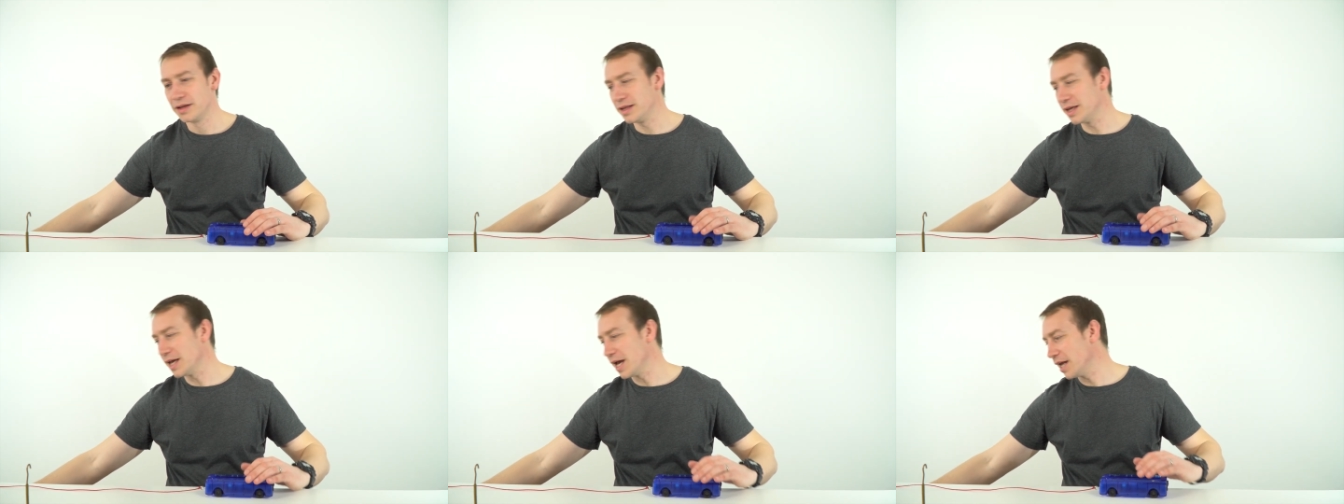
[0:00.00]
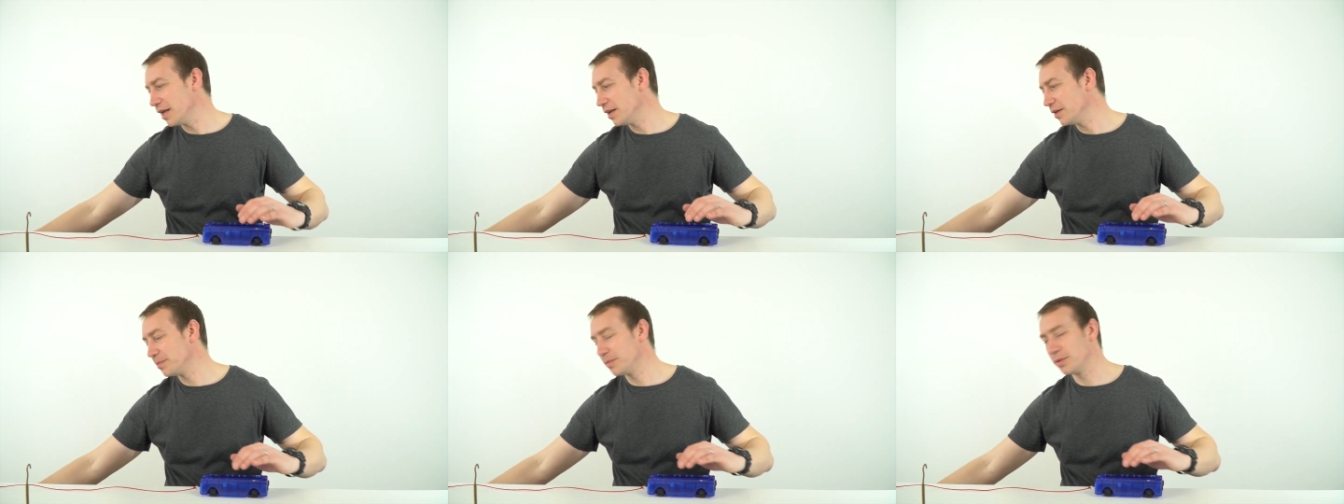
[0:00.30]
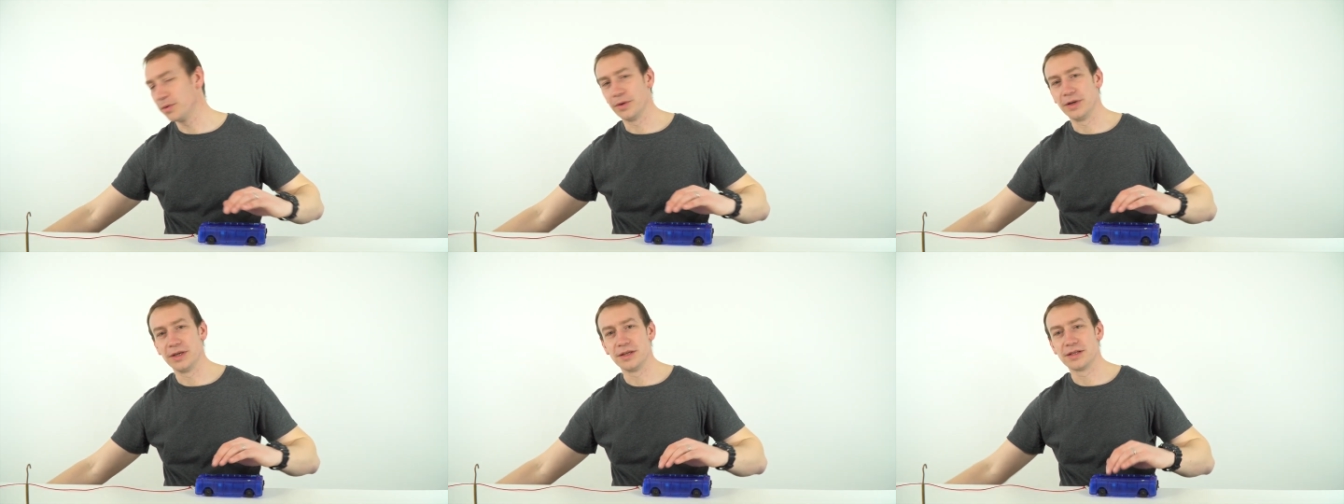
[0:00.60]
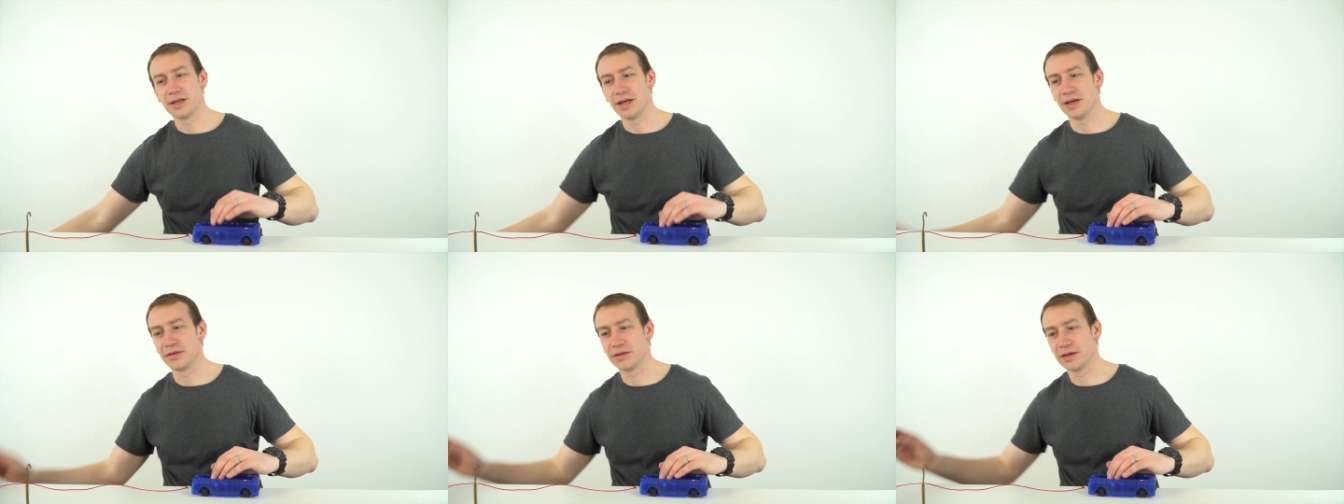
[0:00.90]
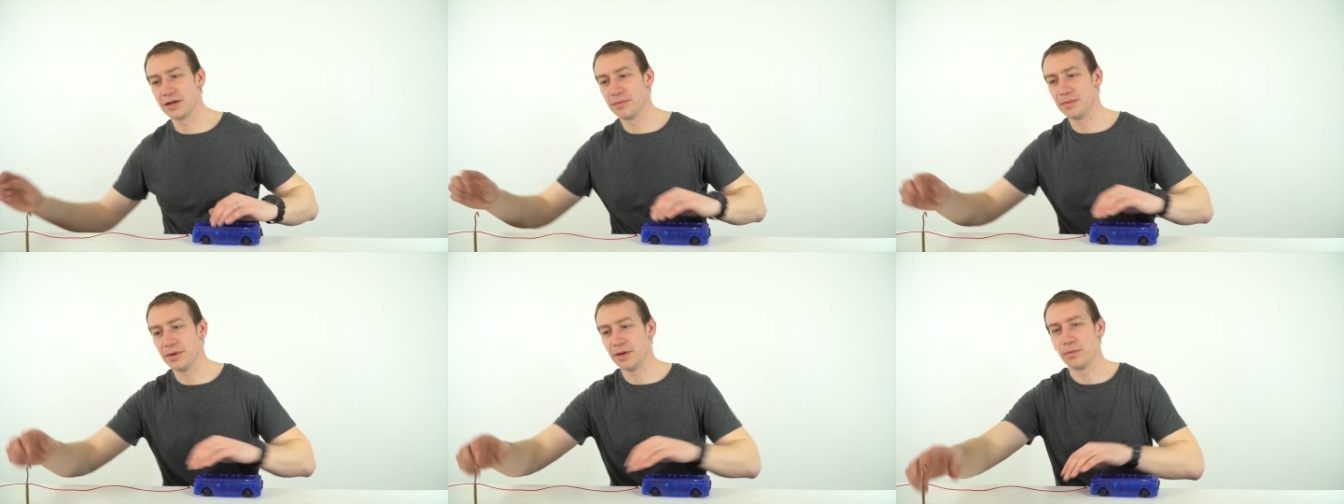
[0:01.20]
The end point is
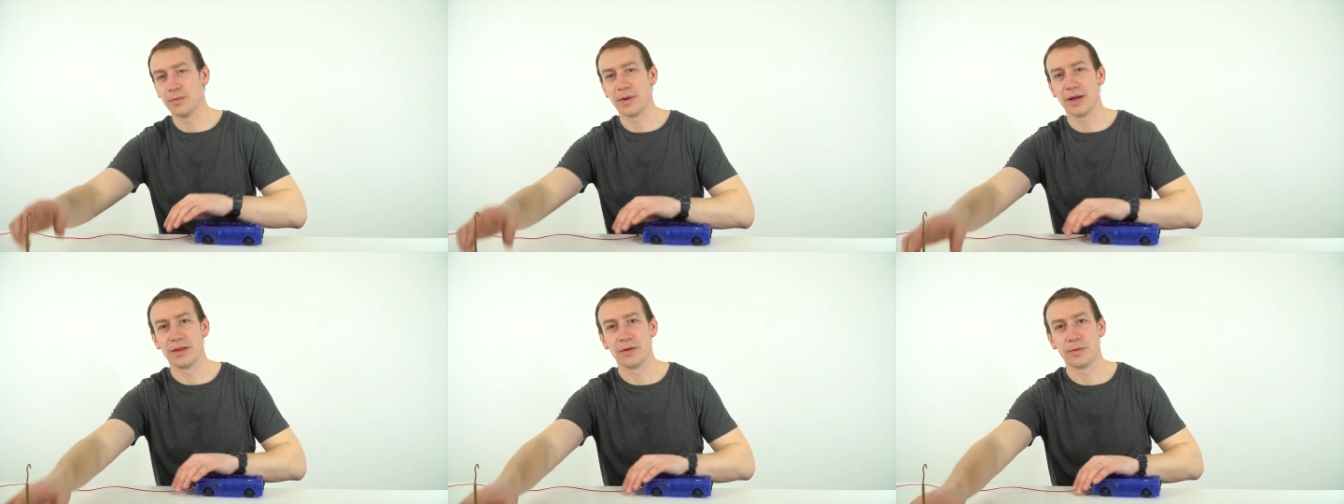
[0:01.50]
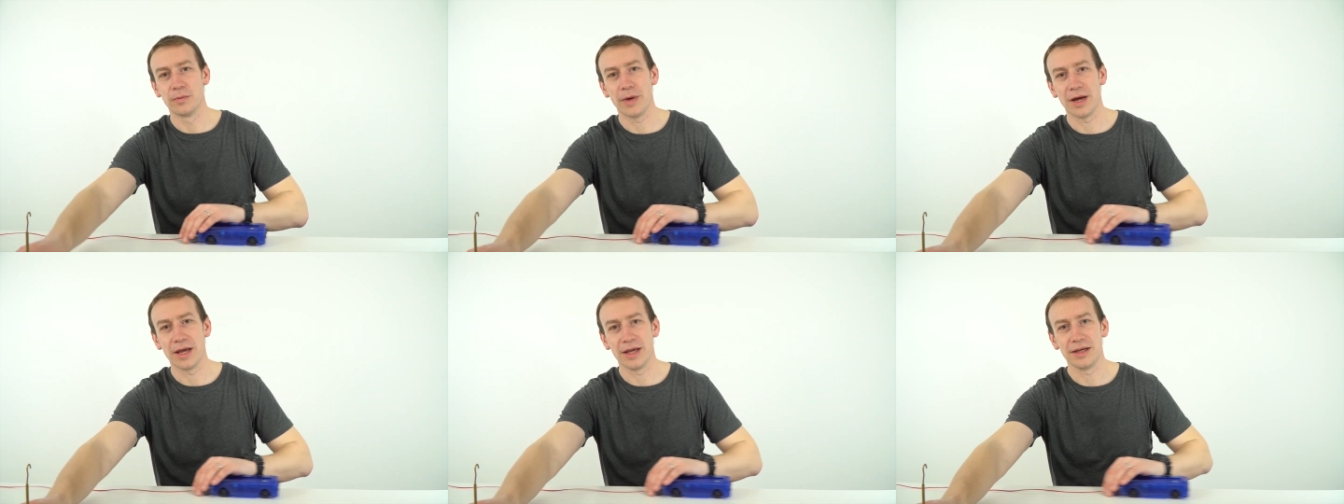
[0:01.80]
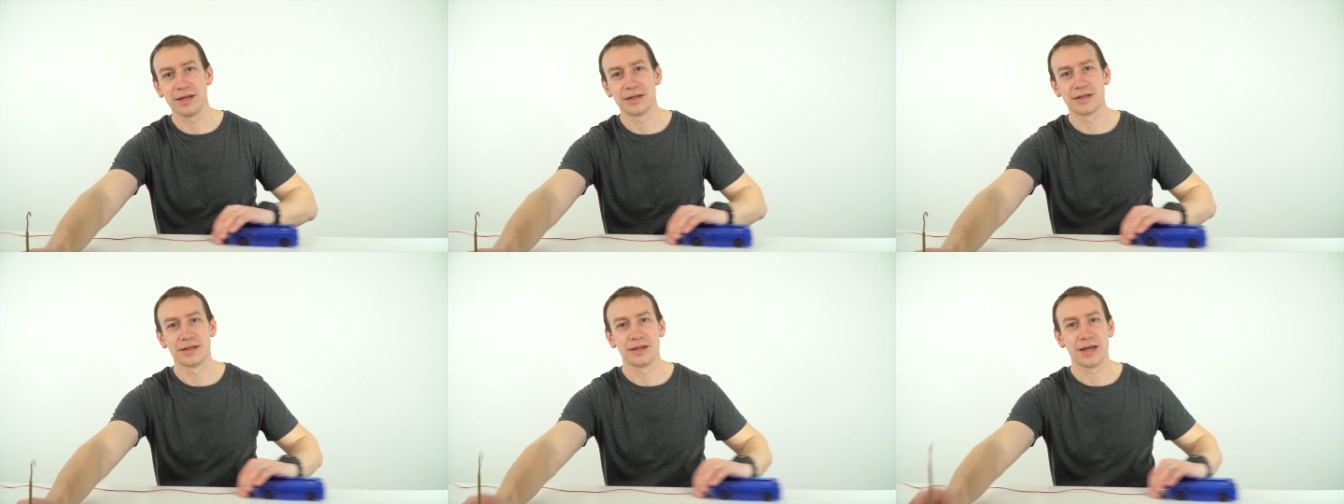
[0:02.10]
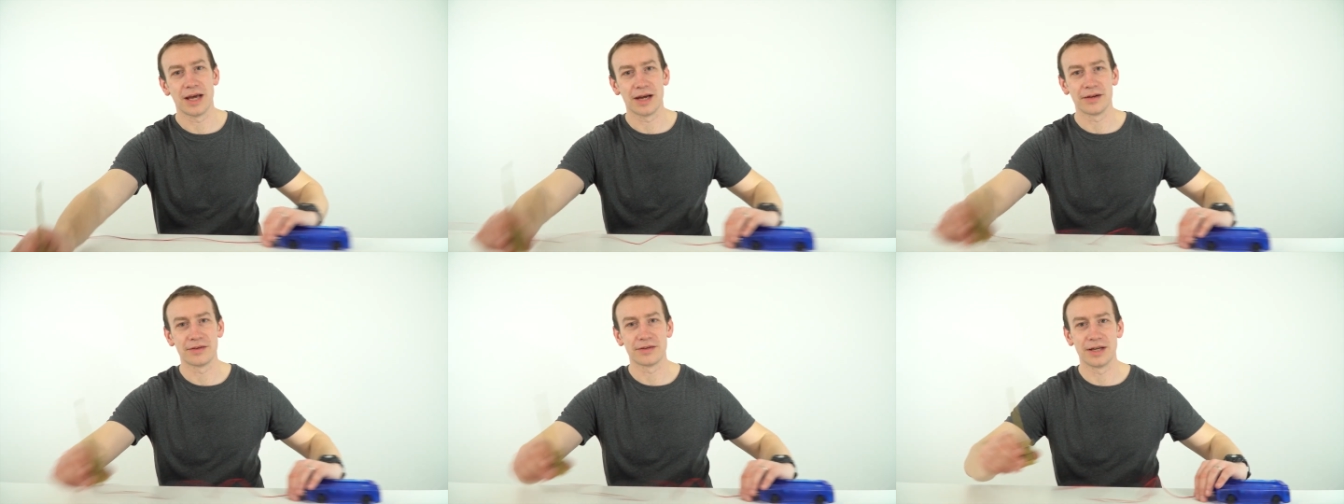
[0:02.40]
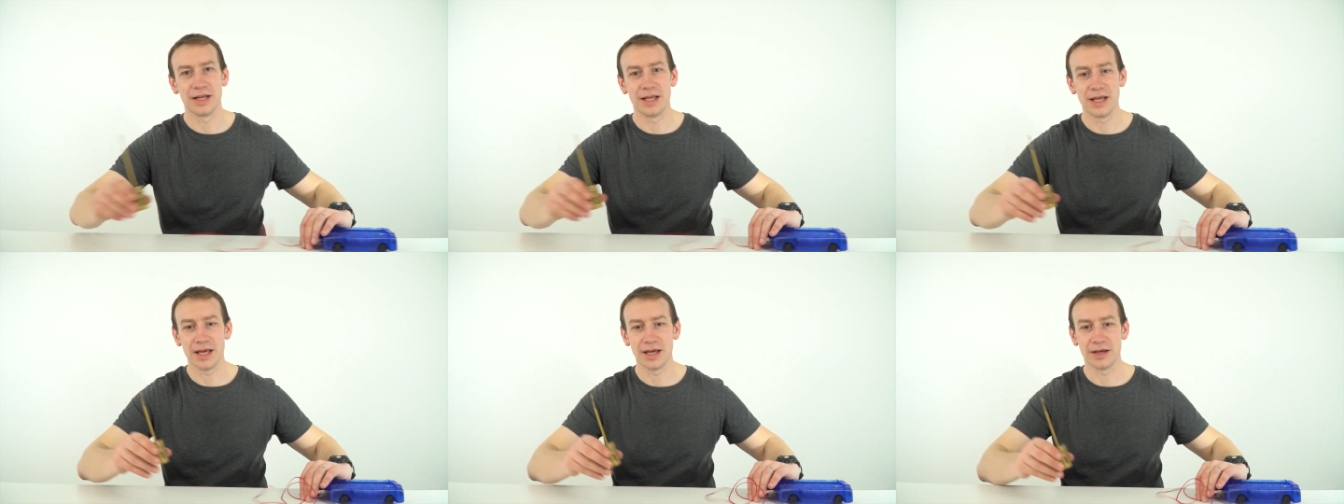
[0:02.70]
going to be when the weight
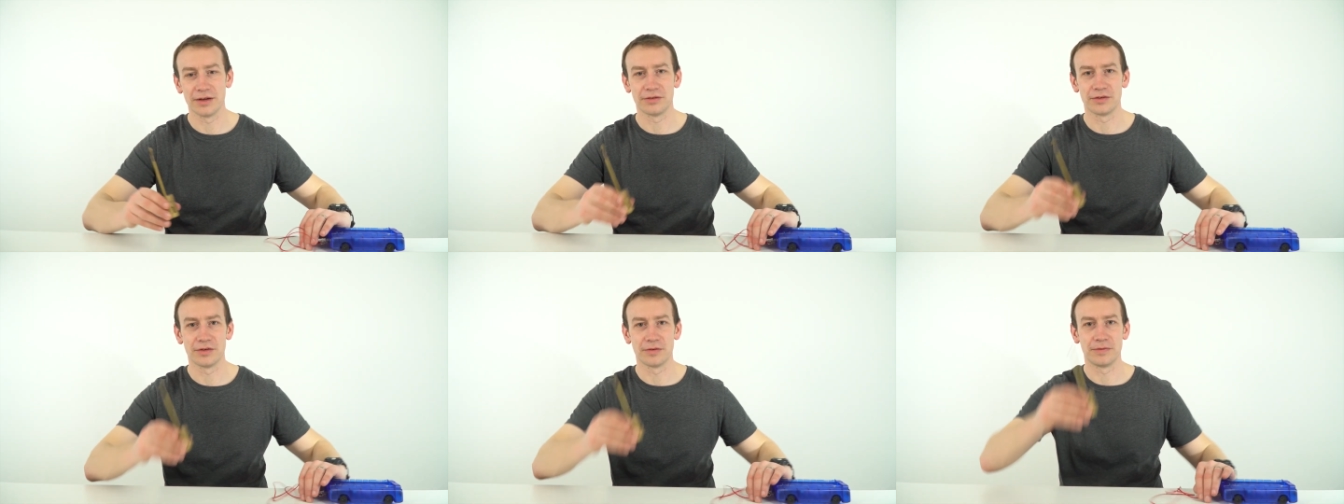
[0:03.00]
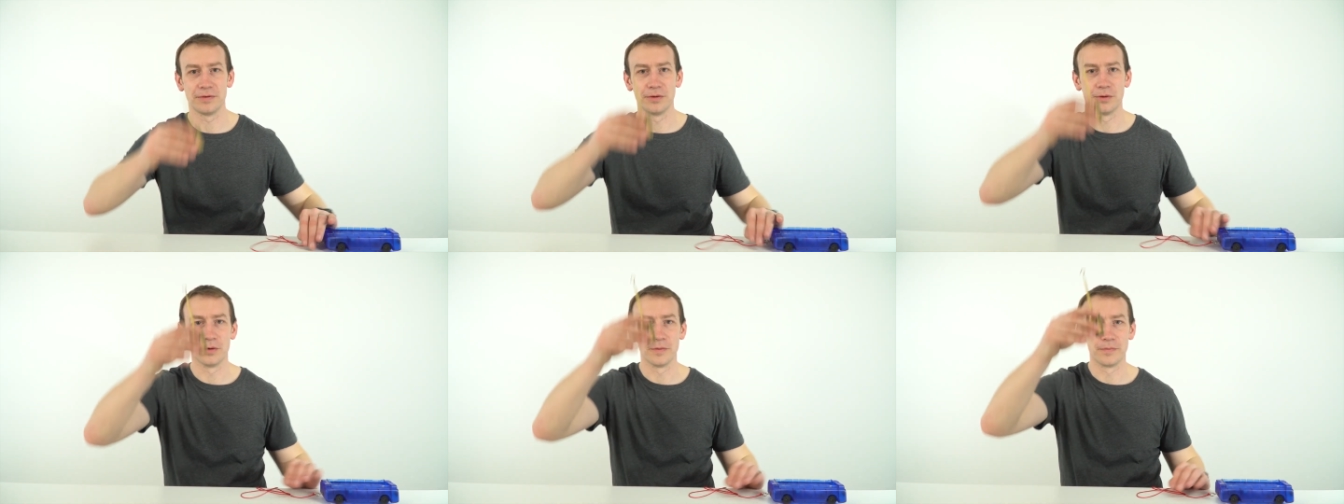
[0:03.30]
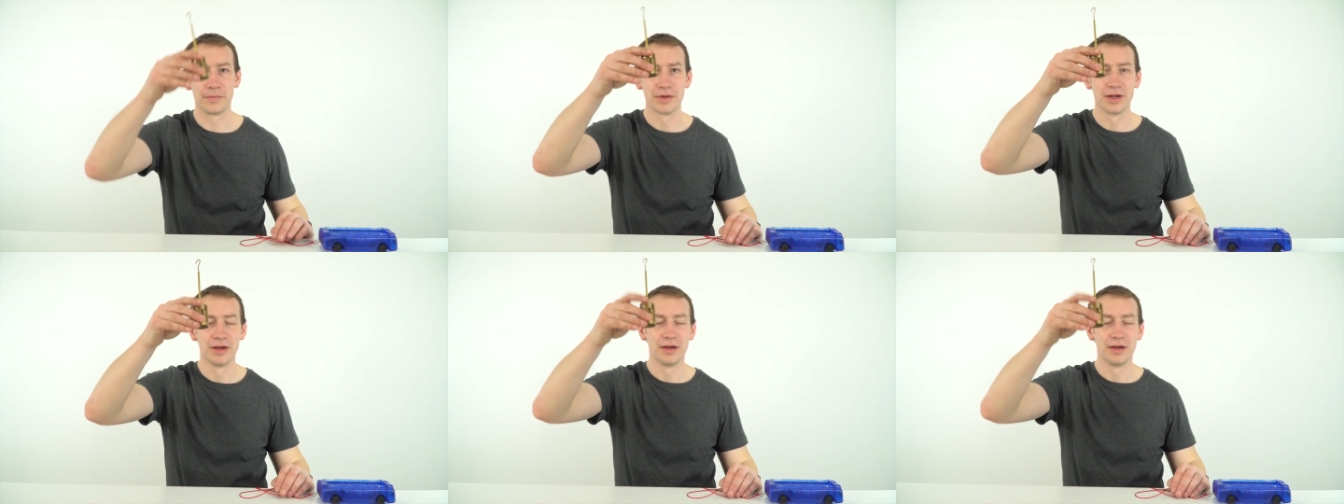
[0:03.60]
actually hits the floor.